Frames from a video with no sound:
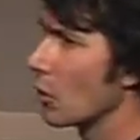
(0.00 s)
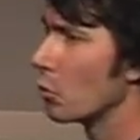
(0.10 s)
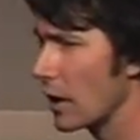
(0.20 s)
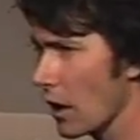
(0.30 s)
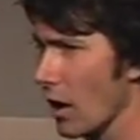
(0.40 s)

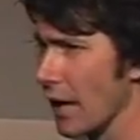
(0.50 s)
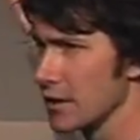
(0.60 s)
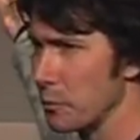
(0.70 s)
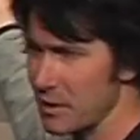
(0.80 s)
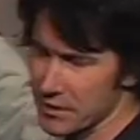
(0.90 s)

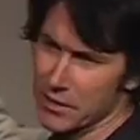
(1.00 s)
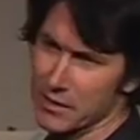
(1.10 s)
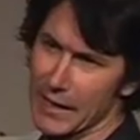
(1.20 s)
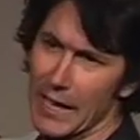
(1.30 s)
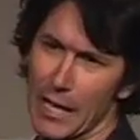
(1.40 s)
realise that business
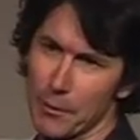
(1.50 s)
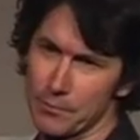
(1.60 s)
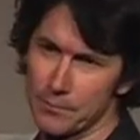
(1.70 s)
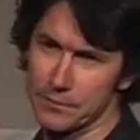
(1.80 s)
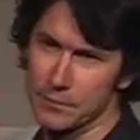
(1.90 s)
is a game.
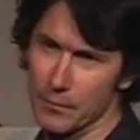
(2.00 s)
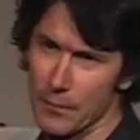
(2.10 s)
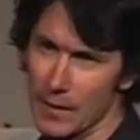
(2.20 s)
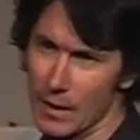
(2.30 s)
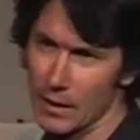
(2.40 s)

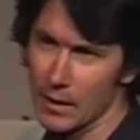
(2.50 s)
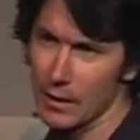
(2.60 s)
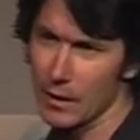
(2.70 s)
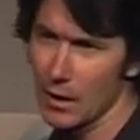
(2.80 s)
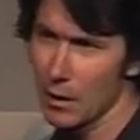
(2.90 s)

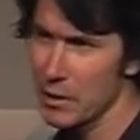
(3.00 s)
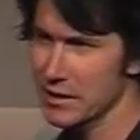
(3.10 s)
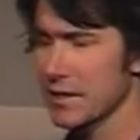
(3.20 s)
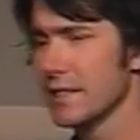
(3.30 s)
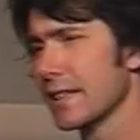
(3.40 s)

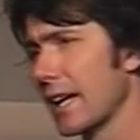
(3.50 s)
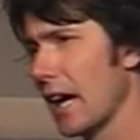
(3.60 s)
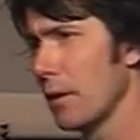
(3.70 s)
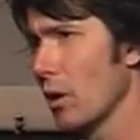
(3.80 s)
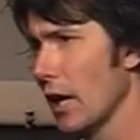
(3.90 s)
Business is a
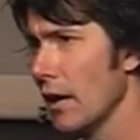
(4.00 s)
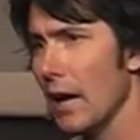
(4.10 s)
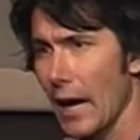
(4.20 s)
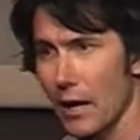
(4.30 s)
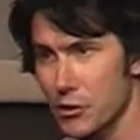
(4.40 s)
game where
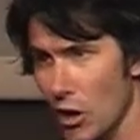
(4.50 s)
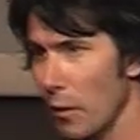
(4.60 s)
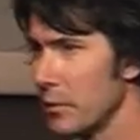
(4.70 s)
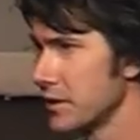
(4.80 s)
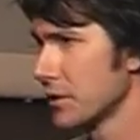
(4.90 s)
our
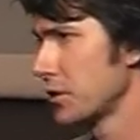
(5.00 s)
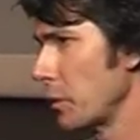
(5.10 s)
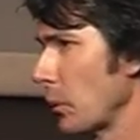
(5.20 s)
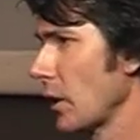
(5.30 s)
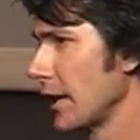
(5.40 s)
job is as
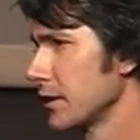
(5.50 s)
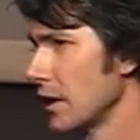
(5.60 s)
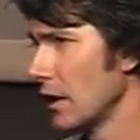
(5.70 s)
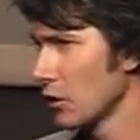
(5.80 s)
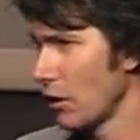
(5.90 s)
simple as
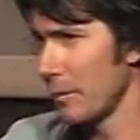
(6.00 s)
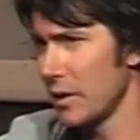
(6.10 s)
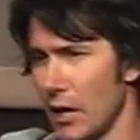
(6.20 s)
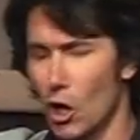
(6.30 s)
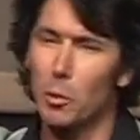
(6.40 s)

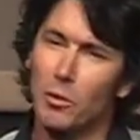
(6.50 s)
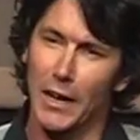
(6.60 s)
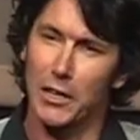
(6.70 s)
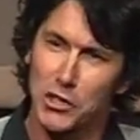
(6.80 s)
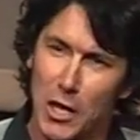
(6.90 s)
grabbing the helm of
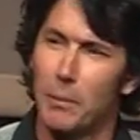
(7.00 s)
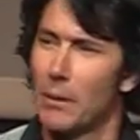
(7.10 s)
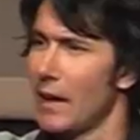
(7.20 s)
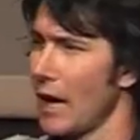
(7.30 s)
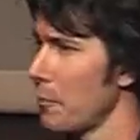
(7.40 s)
our ship
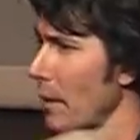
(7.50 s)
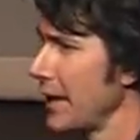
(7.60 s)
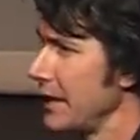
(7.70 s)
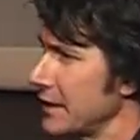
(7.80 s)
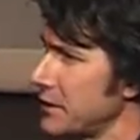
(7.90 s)
and
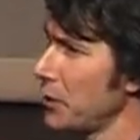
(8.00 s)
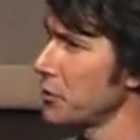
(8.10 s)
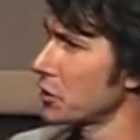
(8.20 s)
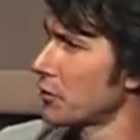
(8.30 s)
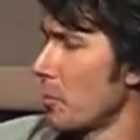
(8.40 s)
making
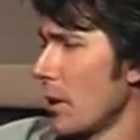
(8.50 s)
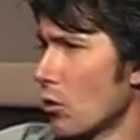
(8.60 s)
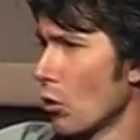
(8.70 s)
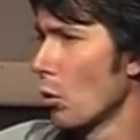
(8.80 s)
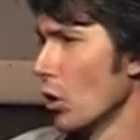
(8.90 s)
decisions for
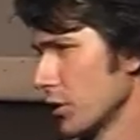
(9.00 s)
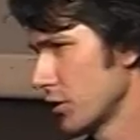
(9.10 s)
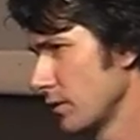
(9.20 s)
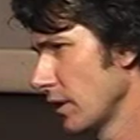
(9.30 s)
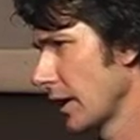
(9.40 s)
better or
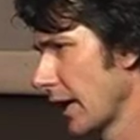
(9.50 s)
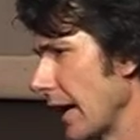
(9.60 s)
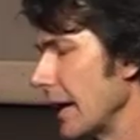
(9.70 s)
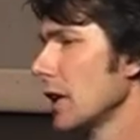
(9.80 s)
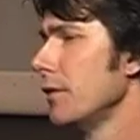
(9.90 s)
worse,
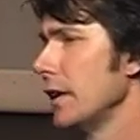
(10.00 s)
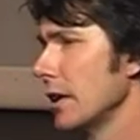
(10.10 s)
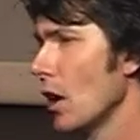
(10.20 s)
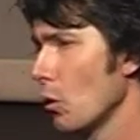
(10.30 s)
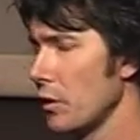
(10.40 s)
okay, and
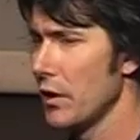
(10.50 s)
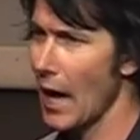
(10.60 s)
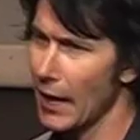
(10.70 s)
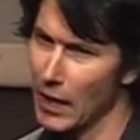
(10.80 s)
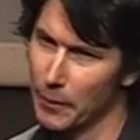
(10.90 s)
living with the
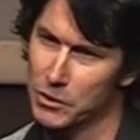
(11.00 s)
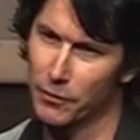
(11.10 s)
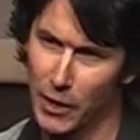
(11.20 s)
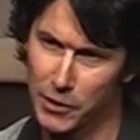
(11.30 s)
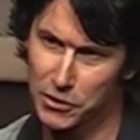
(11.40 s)
outcomes
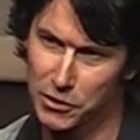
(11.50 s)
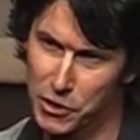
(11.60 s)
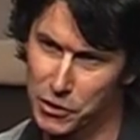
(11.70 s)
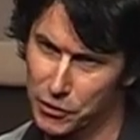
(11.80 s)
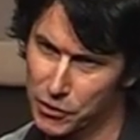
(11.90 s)
of those
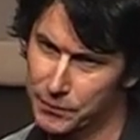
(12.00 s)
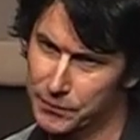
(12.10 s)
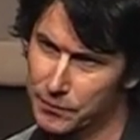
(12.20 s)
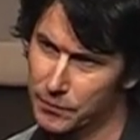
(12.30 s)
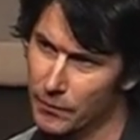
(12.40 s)
decisions.
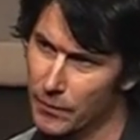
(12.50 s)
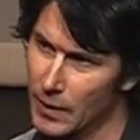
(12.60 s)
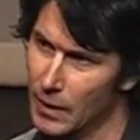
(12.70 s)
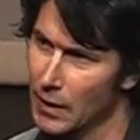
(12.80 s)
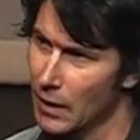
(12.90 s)

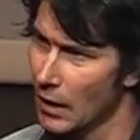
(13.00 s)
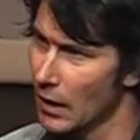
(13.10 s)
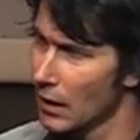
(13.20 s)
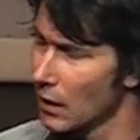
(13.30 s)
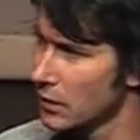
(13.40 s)

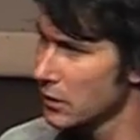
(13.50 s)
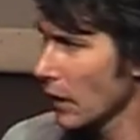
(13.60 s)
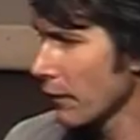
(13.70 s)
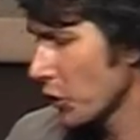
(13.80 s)
There's a lot of